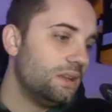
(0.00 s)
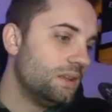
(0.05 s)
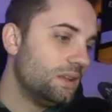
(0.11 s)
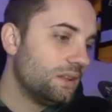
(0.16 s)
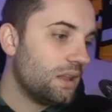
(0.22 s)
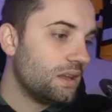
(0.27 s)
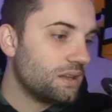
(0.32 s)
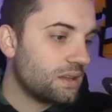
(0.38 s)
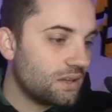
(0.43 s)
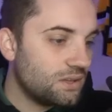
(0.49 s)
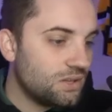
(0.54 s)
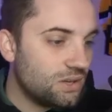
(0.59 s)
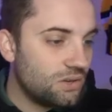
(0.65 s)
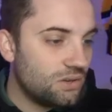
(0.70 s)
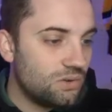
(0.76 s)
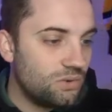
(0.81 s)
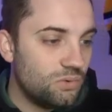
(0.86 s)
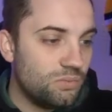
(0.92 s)
Like,
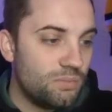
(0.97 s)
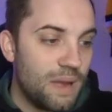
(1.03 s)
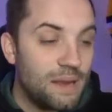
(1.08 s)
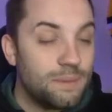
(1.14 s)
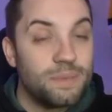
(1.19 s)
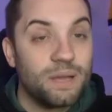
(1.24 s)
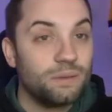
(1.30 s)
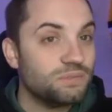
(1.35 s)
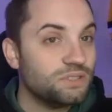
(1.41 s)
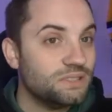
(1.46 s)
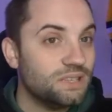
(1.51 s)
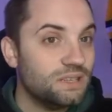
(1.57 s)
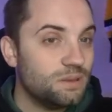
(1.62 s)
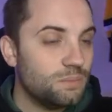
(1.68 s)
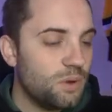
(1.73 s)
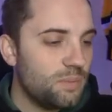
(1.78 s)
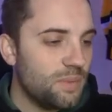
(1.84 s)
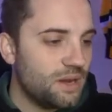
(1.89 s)
you may be able to see the
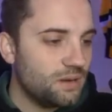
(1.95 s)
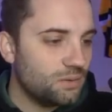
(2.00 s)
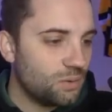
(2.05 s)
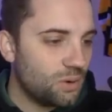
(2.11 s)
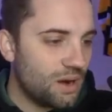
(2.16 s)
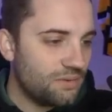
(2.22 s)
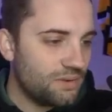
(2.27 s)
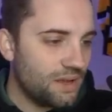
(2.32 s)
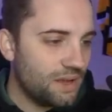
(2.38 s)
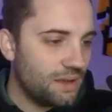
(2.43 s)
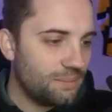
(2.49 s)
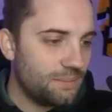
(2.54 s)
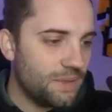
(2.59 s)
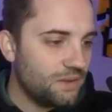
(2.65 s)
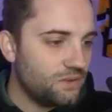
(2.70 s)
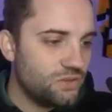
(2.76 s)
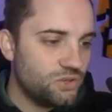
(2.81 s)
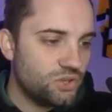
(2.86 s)
momentum graph here.
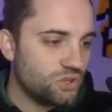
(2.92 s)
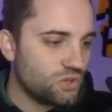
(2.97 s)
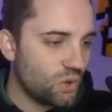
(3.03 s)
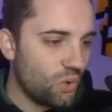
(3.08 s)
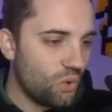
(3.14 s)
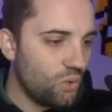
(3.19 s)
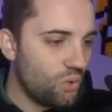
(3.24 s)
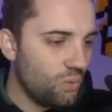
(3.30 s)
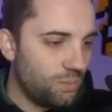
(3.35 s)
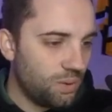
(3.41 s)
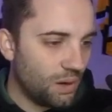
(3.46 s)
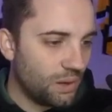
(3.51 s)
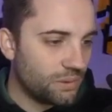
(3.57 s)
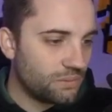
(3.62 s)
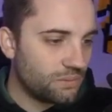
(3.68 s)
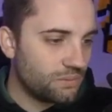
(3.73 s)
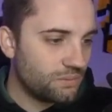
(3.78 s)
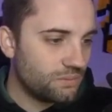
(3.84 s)
It's just all blue.
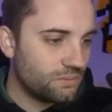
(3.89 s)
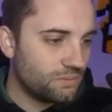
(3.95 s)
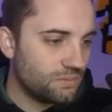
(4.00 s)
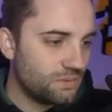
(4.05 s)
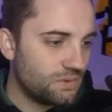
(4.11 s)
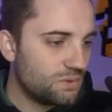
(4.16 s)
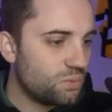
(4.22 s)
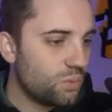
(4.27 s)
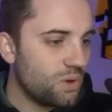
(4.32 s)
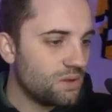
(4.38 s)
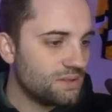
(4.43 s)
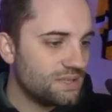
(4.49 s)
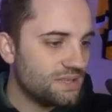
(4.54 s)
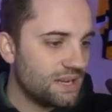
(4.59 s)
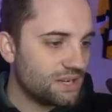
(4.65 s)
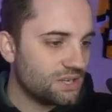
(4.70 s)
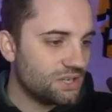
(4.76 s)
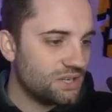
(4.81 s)
There's one
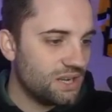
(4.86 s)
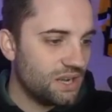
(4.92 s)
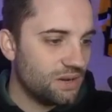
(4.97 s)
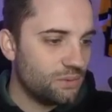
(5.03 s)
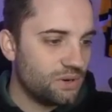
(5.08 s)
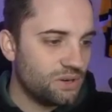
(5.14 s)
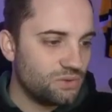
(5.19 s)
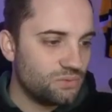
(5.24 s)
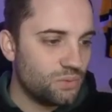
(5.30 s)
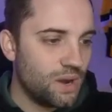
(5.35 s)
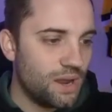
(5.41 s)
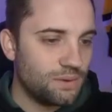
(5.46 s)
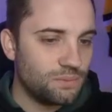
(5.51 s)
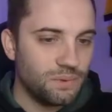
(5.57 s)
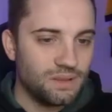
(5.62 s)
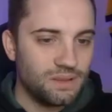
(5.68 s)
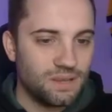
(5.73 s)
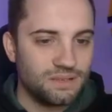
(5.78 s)
section here where it's red
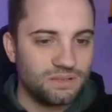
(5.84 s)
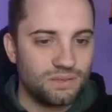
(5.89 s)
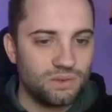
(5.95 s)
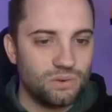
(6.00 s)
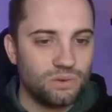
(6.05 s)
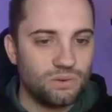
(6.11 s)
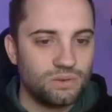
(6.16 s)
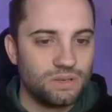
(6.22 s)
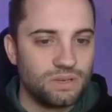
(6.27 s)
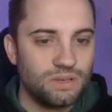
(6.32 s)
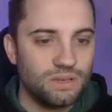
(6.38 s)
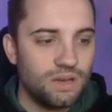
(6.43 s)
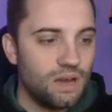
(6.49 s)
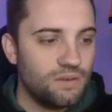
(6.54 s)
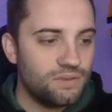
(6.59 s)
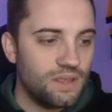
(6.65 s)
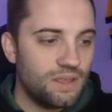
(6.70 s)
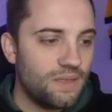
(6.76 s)
where they scored.
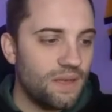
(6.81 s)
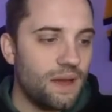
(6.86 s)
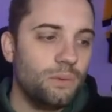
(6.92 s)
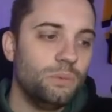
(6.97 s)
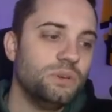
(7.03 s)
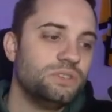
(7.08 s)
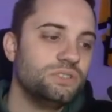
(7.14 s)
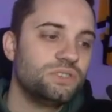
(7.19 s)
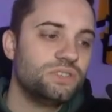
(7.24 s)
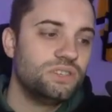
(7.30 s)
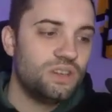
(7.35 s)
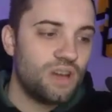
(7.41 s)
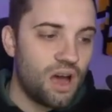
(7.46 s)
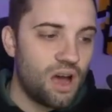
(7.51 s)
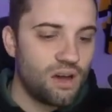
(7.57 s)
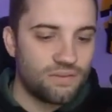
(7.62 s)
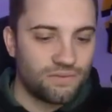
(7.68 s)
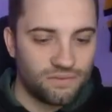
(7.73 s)
Other than that, we just
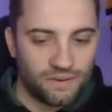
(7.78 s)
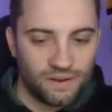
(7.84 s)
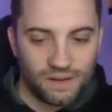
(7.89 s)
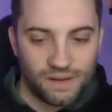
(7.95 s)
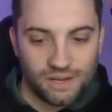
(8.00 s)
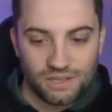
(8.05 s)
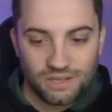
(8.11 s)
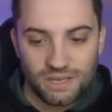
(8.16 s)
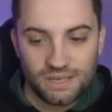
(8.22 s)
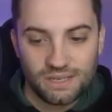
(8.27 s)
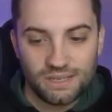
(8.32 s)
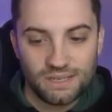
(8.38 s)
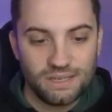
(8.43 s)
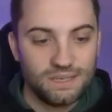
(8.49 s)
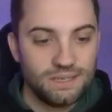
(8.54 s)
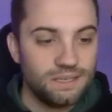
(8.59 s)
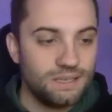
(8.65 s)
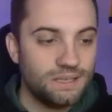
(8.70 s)
can't finish.
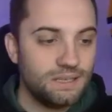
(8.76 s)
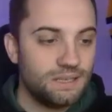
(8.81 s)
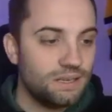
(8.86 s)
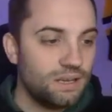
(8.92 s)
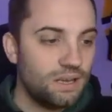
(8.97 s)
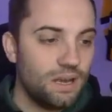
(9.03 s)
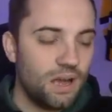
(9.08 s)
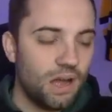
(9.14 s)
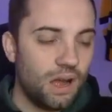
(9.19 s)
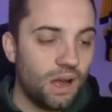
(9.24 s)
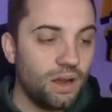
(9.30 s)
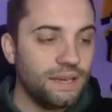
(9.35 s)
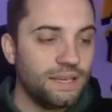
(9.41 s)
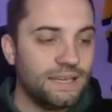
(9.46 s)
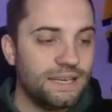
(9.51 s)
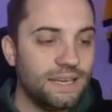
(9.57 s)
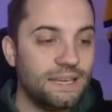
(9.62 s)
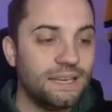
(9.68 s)
I
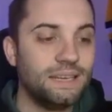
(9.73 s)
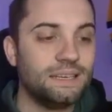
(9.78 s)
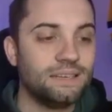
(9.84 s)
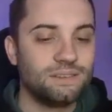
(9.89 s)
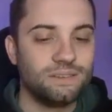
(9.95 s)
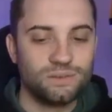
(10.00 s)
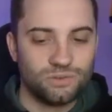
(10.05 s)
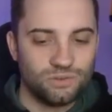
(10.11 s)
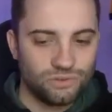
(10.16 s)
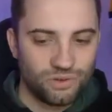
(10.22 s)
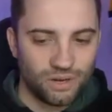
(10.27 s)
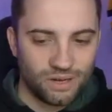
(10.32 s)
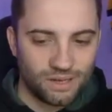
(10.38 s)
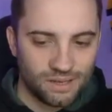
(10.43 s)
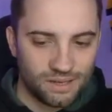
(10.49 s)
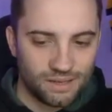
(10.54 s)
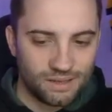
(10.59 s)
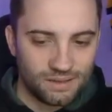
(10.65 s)
need a new
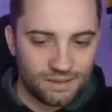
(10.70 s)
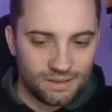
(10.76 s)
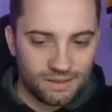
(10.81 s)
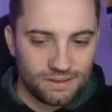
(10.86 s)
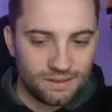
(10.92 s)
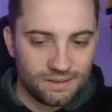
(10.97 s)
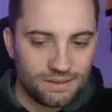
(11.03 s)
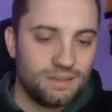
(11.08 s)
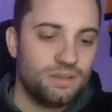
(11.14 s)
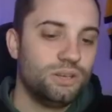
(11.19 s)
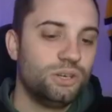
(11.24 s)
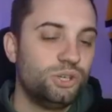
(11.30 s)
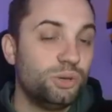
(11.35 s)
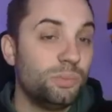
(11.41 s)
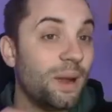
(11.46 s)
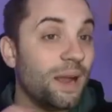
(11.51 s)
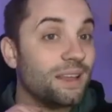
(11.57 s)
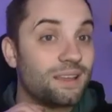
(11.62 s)
striker.
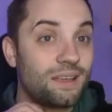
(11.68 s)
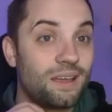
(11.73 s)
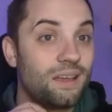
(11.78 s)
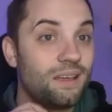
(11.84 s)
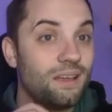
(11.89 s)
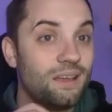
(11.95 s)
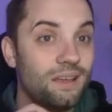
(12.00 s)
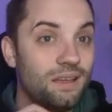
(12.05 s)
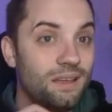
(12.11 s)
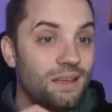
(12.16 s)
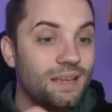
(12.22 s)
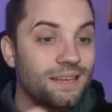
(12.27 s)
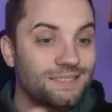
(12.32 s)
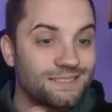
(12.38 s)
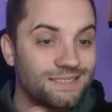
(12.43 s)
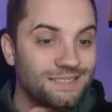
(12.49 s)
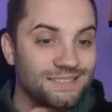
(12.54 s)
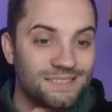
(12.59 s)
Shamanga is
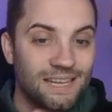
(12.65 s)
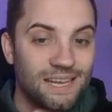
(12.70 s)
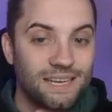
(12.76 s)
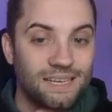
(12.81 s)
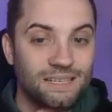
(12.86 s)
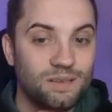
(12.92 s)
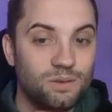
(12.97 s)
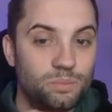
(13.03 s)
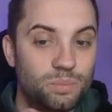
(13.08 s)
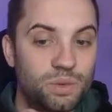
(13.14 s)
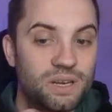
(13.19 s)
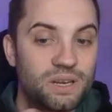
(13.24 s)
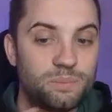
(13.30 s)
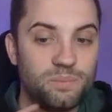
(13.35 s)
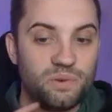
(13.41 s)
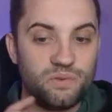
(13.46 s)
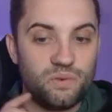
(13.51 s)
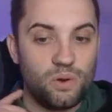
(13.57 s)
insane, but he
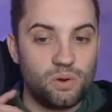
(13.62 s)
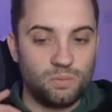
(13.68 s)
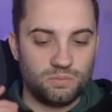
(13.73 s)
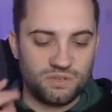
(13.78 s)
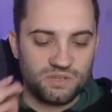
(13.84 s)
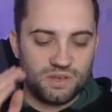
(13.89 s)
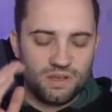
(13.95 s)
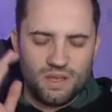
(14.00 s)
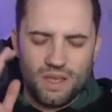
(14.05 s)
performs